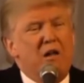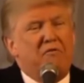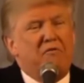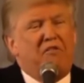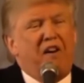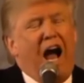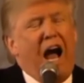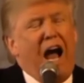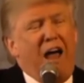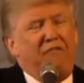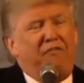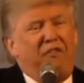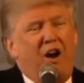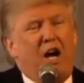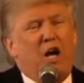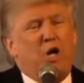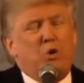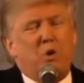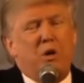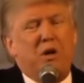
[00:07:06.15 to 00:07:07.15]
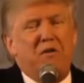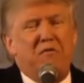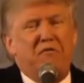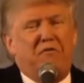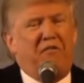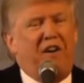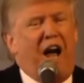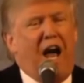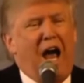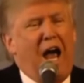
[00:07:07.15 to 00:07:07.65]

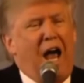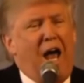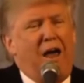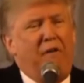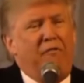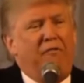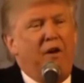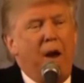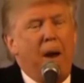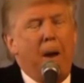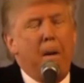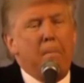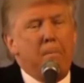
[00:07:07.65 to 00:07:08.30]
$505